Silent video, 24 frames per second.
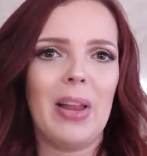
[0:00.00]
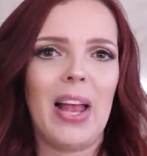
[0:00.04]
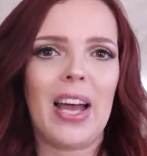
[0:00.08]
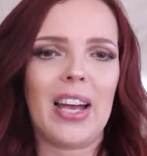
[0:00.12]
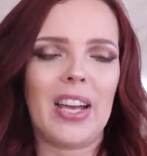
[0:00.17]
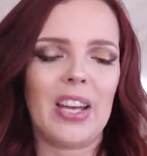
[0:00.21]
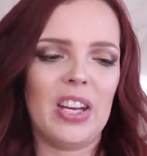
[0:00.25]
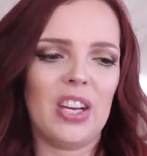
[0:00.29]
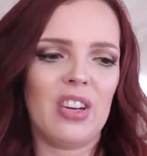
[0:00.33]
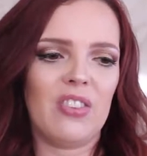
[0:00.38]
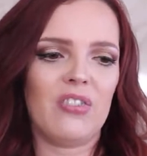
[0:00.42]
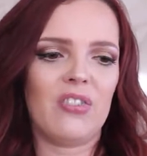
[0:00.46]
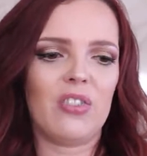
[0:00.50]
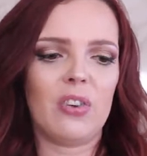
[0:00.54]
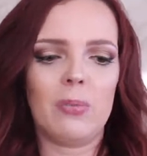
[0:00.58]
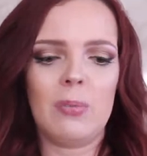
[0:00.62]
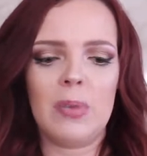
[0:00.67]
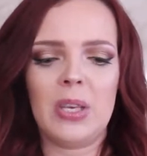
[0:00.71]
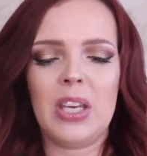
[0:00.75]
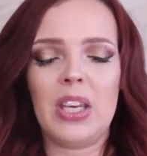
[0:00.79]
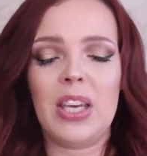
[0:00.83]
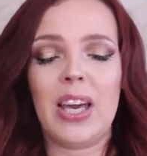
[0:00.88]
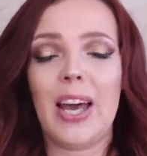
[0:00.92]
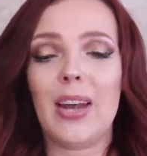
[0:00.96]
black enough for
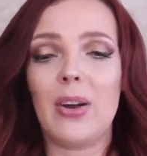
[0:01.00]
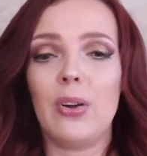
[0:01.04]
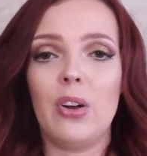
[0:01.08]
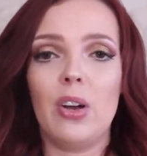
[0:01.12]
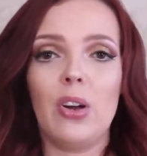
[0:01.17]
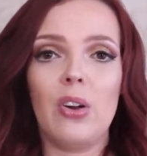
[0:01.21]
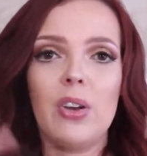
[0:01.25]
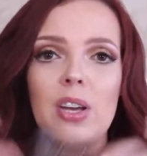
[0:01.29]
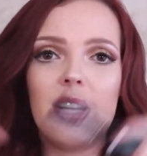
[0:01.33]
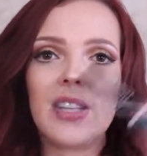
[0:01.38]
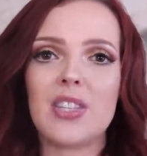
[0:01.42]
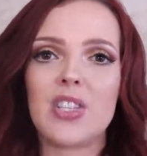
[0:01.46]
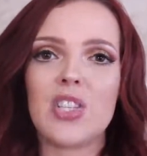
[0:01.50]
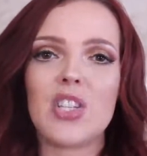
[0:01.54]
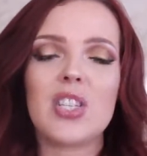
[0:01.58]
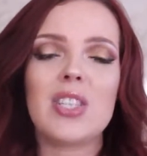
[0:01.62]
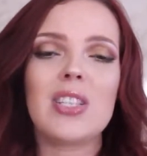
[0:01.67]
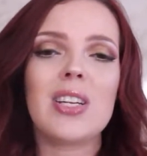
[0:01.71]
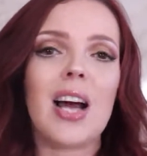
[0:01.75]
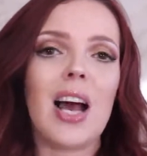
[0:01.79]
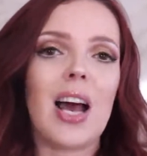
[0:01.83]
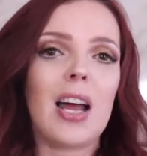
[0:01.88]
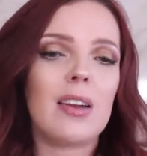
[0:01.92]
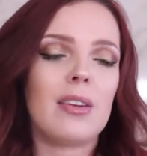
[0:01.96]
me. I don't know. It's just
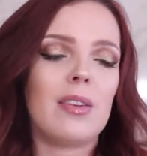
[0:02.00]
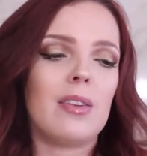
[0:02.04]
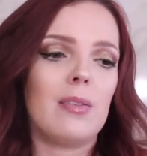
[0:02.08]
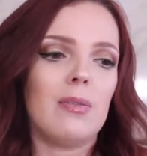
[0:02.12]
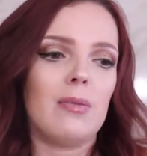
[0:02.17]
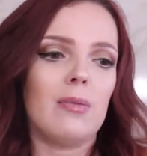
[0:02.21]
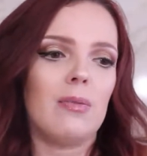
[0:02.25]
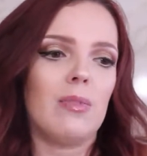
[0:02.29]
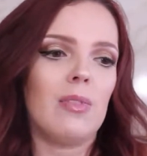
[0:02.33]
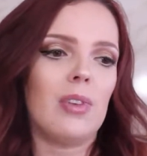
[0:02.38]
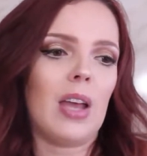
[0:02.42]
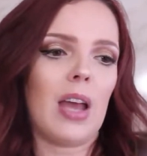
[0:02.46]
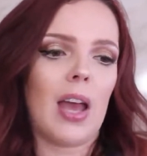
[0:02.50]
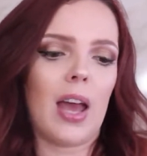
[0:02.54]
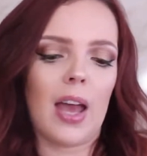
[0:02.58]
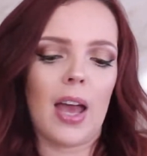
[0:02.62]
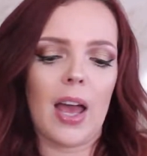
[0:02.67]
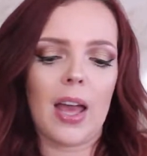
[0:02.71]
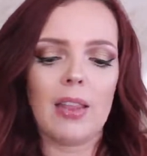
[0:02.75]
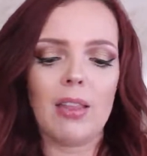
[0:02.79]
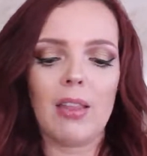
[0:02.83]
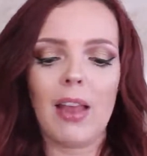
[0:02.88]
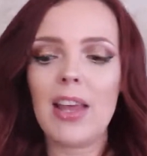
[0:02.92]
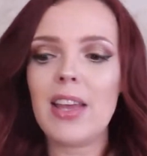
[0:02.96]
not,
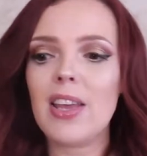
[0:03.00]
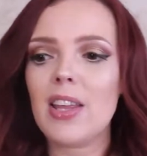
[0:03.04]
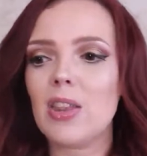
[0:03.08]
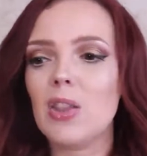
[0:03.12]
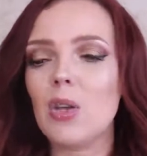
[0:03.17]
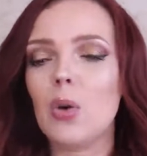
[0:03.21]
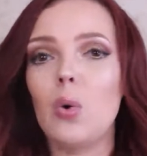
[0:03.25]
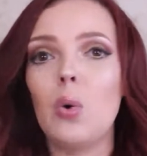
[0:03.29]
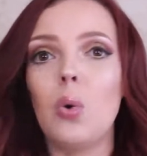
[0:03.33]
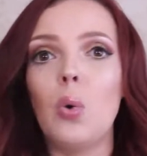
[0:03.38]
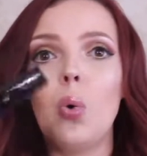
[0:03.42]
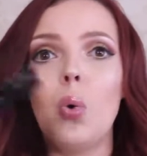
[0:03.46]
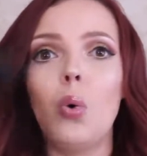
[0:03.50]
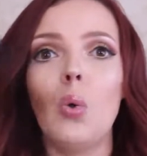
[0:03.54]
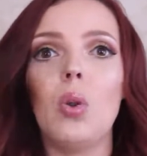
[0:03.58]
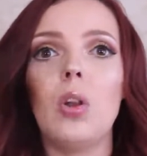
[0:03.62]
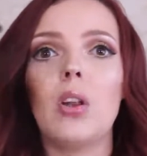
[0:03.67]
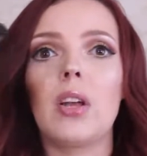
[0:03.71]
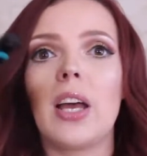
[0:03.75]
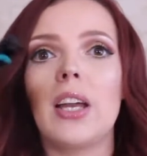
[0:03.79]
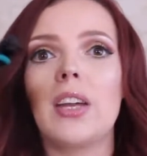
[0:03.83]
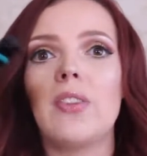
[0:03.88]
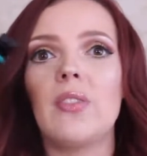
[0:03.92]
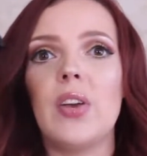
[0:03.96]
I like the
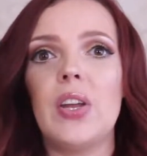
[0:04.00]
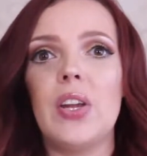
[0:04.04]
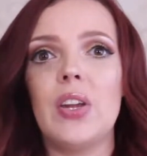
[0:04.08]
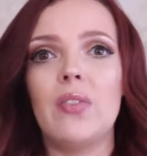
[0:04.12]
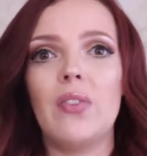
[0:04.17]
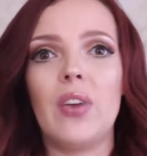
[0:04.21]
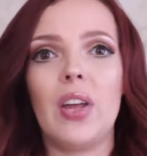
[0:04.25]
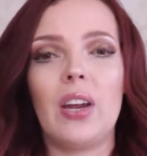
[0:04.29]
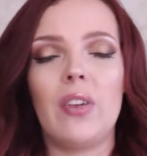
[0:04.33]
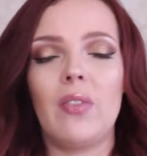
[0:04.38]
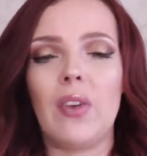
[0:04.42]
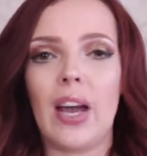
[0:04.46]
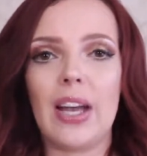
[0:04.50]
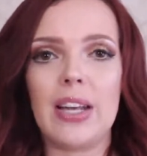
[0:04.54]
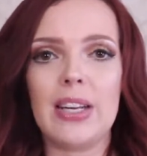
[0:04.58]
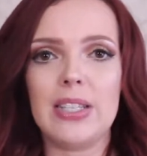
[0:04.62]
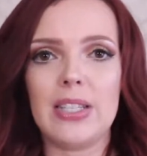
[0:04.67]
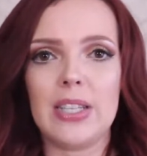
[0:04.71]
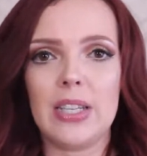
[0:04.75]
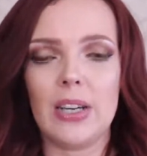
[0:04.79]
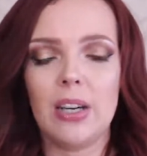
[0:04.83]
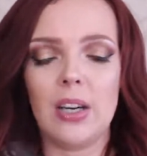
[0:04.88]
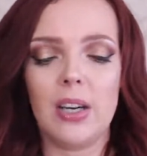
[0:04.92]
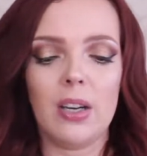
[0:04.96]
cool kind of innovative
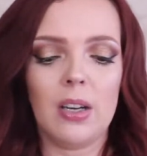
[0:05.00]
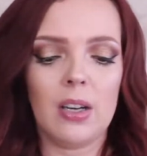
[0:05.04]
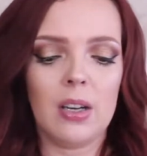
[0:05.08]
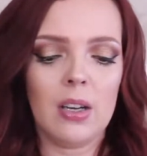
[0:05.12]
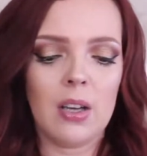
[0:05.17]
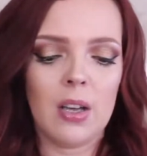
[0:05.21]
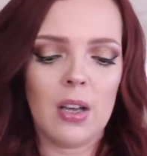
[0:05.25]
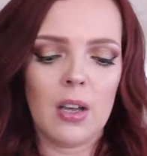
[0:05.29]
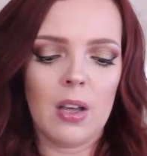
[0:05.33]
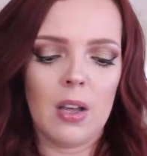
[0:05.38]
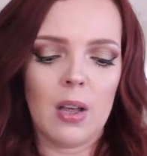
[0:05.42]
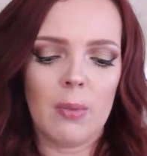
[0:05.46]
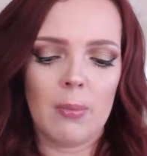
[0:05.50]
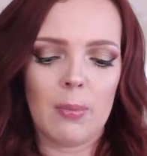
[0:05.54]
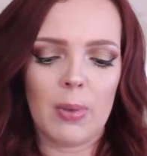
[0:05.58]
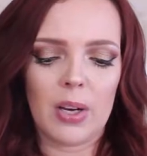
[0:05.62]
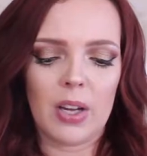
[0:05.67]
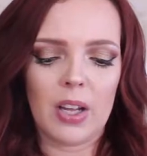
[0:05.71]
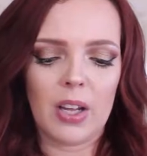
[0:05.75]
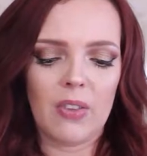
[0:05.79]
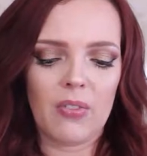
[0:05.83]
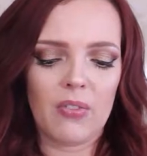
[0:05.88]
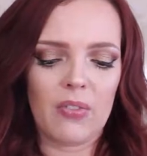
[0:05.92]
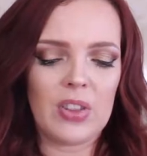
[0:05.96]
idea,
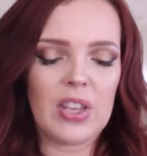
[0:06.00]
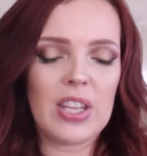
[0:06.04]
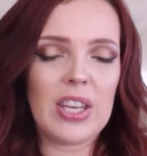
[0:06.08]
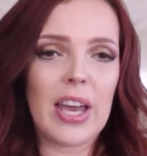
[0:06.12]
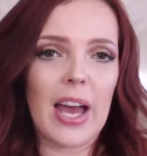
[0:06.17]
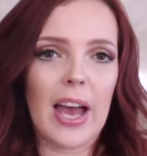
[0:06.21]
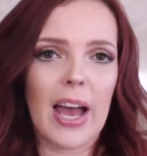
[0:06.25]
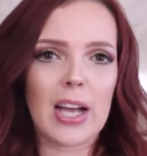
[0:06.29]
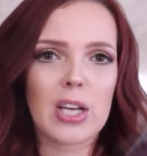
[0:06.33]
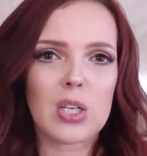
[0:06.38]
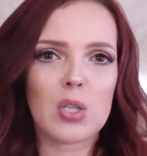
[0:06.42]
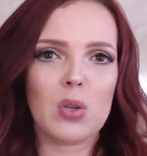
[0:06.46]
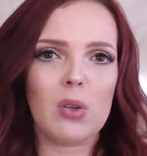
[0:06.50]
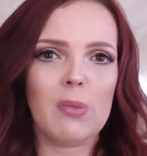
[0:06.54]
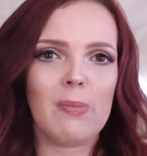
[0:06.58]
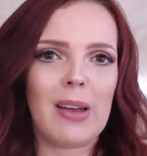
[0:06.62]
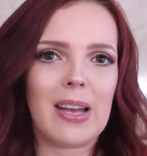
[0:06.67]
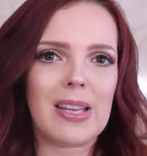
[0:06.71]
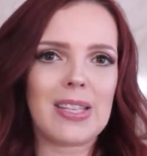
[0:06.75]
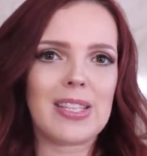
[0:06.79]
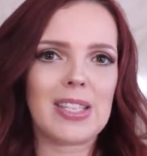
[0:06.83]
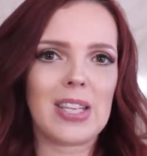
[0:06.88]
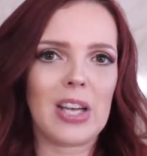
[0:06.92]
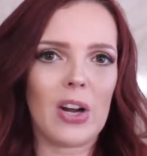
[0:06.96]
but if the actual
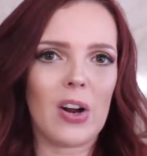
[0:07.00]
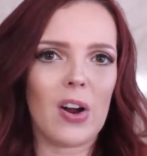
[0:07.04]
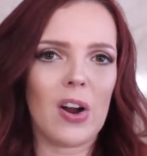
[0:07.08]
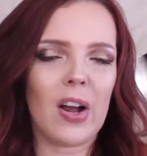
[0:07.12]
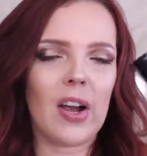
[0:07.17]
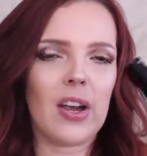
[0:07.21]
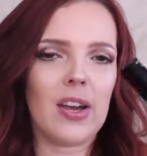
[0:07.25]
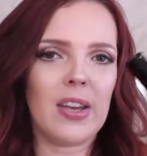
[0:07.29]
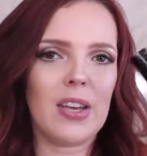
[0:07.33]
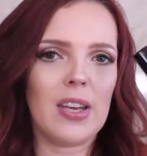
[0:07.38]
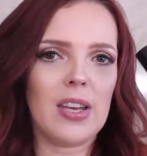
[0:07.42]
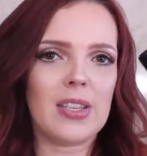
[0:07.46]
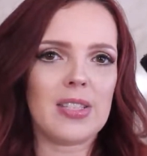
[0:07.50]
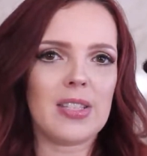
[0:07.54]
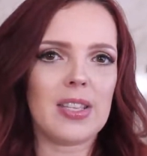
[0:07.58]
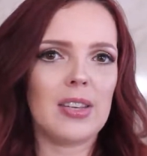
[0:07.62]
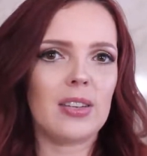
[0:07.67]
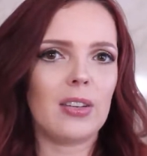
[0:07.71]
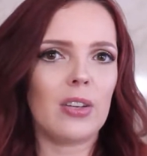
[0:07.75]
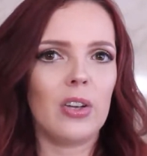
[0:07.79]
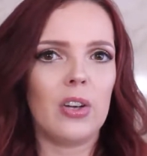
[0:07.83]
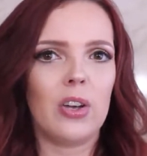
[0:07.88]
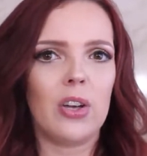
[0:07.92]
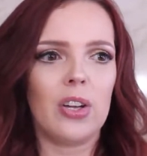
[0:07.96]
mascara
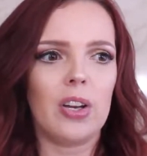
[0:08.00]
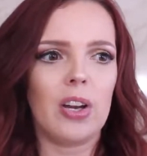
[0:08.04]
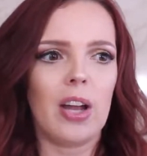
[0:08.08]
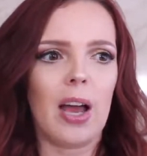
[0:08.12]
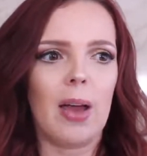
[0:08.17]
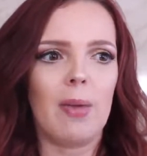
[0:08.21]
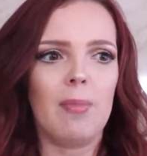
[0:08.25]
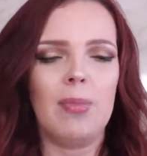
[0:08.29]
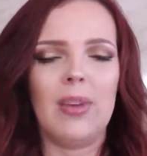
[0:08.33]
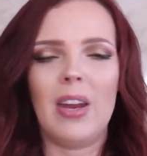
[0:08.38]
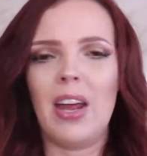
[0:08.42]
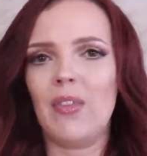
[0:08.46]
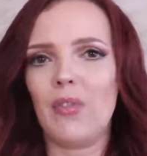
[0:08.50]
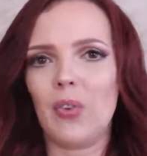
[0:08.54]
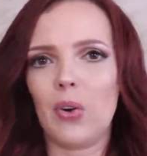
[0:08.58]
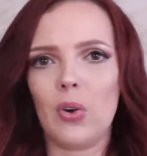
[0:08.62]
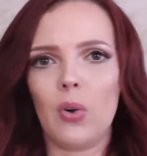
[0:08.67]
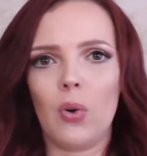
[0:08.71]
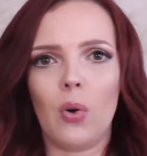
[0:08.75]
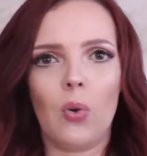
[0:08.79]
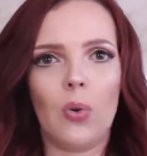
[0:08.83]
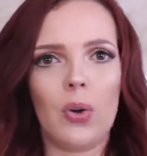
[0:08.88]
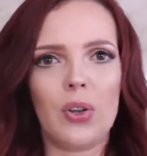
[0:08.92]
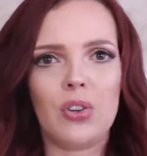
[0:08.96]
isn't good, I'm
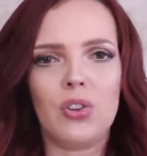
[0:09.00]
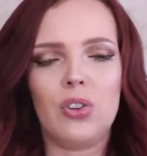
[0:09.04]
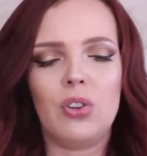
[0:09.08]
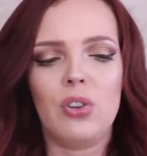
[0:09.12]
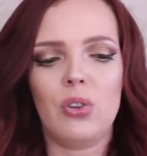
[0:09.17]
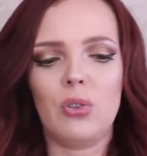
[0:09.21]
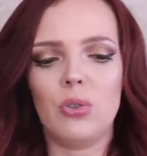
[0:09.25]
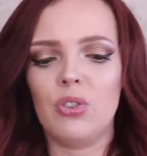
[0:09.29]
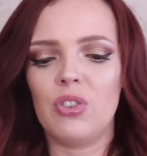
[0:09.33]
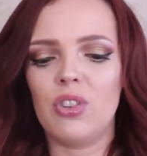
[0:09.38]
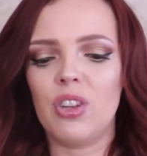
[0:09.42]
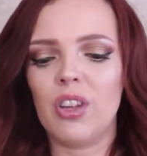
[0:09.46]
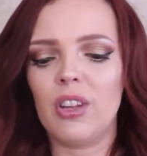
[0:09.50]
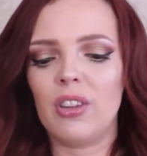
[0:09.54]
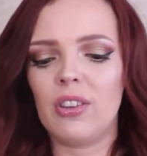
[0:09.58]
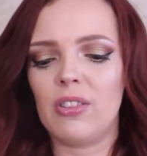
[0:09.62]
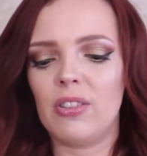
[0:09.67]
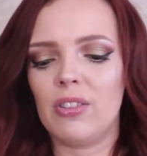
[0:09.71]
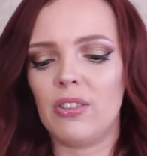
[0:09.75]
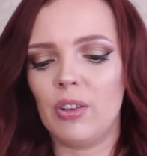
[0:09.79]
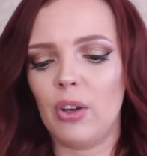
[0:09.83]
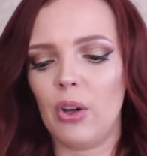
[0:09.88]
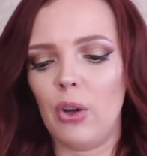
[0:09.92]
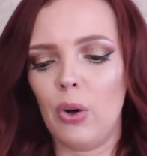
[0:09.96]
never going to use
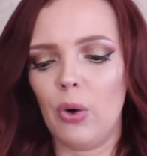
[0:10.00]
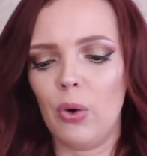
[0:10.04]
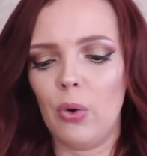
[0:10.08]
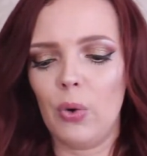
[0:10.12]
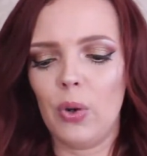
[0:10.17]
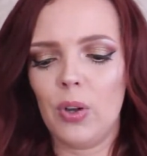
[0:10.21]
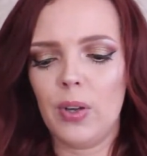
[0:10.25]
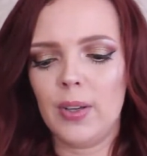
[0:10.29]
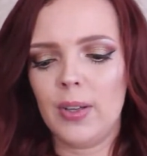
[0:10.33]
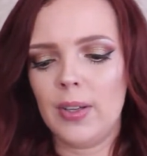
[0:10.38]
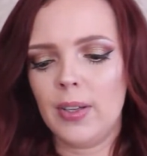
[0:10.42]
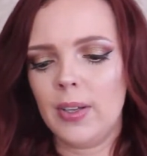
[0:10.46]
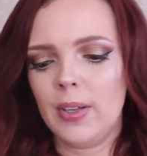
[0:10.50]
this. So